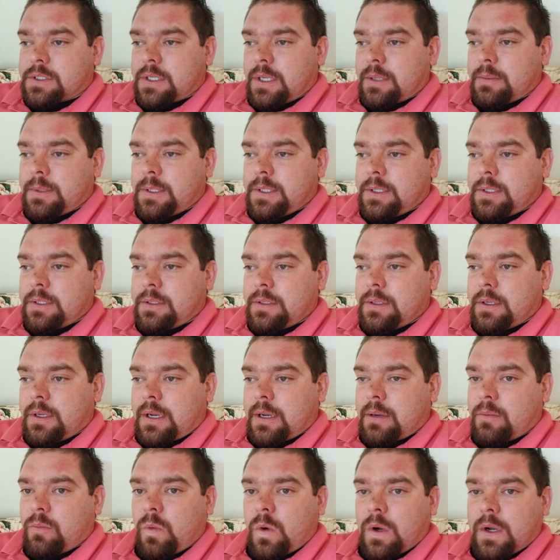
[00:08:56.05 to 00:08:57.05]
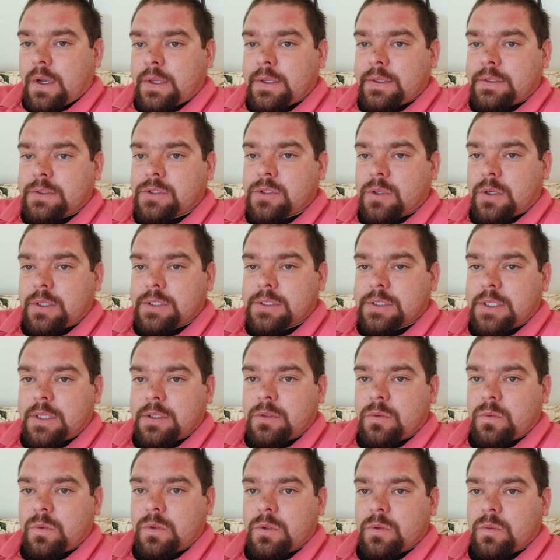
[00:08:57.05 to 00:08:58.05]
I mean, I'm white, so I said
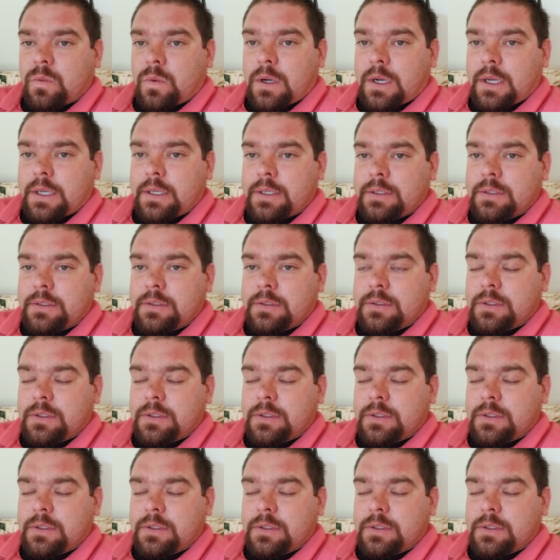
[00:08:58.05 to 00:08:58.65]
the word white.